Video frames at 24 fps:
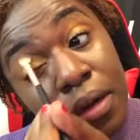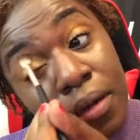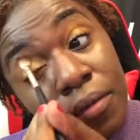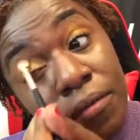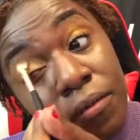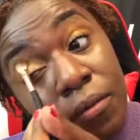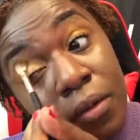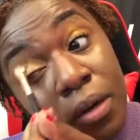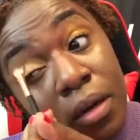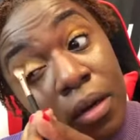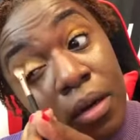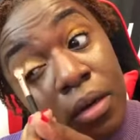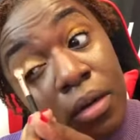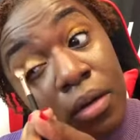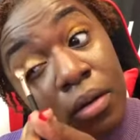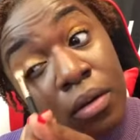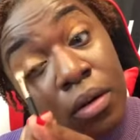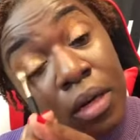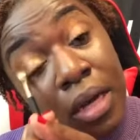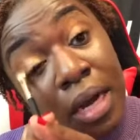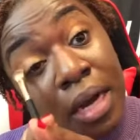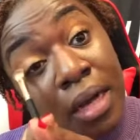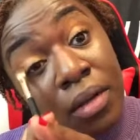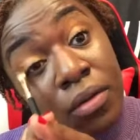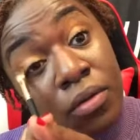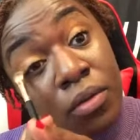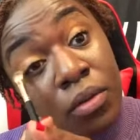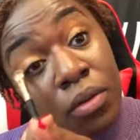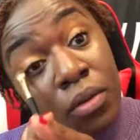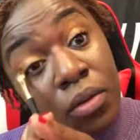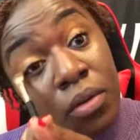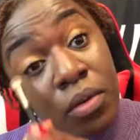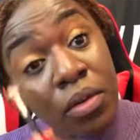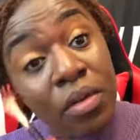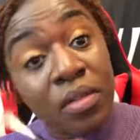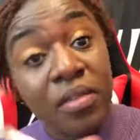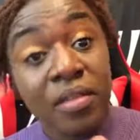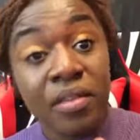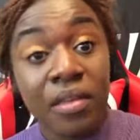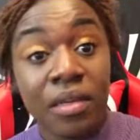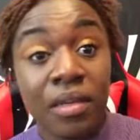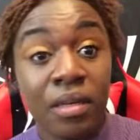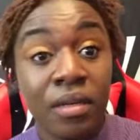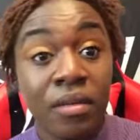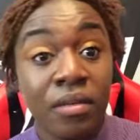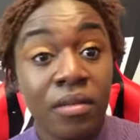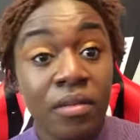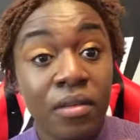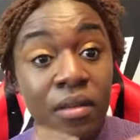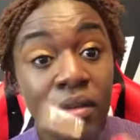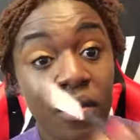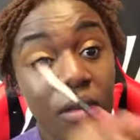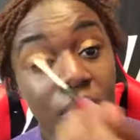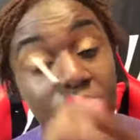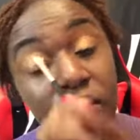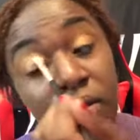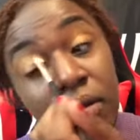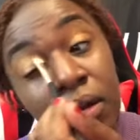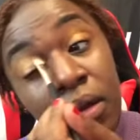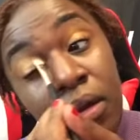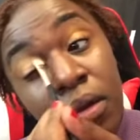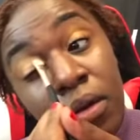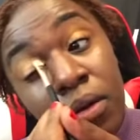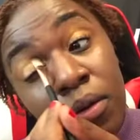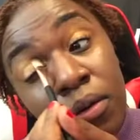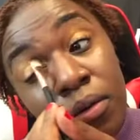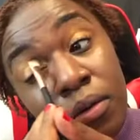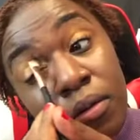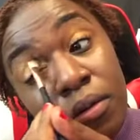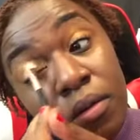where your natural crease is. So